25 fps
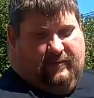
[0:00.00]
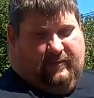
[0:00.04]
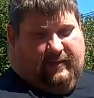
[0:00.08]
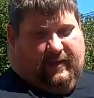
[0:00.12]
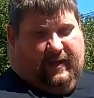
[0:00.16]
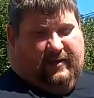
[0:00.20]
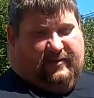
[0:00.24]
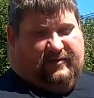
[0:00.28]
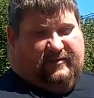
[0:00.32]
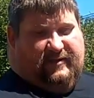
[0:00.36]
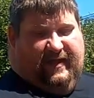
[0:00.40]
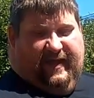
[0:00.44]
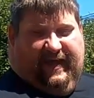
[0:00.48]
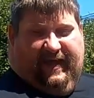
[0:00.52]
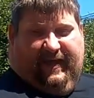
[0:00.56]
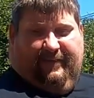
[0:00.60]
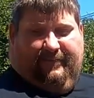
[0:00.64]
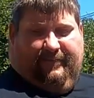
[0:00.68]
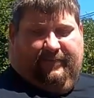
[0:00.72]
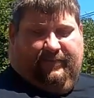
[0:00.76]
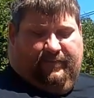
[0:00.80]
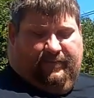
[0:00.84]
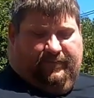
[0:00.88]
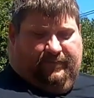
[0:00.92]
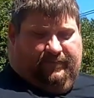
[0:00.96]
There's
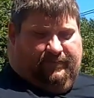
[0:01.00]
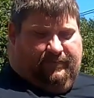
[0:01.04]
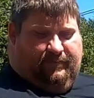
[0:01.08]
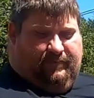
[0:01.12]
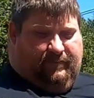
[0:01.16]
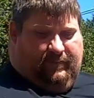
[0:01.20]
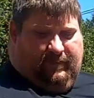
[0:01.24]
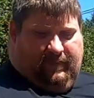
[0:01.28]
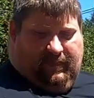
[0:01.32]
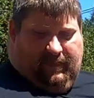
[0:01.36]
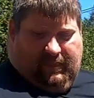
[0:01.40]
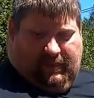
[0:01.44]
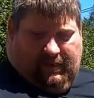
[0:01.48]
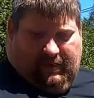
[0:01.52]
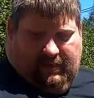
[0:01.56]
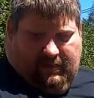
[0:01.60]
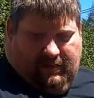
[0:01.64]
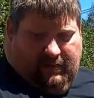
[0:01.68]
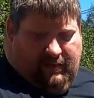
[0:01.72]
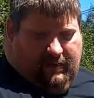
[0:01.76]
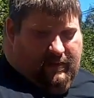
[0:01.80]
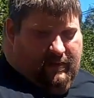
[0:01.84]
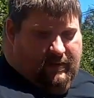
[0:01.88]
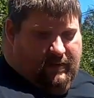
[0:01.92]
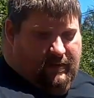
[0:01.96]
that.
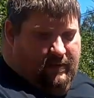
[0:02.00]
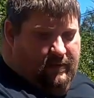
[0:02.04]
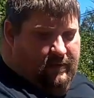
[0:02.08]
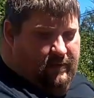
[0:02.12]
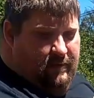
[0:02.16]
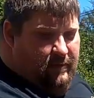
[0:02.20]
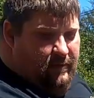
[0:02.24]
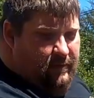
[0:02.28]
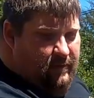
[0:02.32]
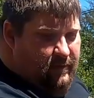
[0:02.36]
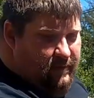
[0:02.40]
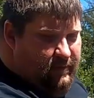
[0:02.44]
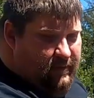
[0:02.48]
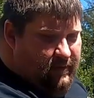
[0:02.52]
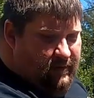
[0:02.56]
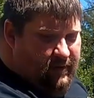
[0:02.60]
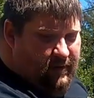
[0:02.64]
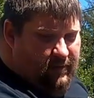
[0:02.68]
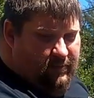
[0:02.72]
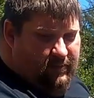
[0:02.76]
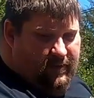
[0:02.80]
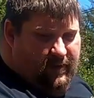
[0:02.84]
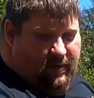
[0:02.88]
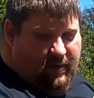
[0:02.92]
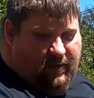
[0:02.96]
And then
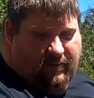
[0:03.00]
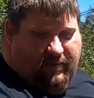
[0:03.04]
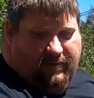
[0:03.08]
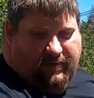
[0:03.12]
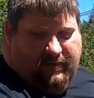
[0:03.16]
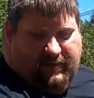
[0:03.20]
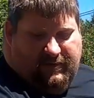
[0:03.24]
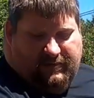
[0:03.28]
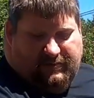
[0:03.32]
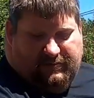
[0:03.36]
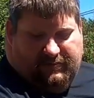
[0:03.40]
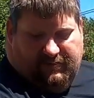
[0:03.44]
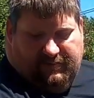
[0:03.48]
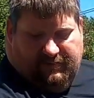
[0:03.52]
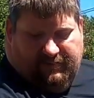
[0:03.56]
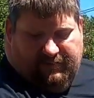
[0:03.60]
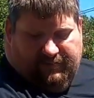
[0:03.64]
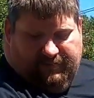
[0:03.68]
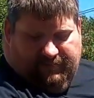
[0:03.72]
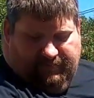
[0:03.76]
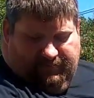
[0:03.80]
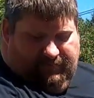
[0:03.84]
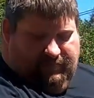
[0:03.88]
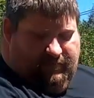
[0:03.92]
here we are with this one.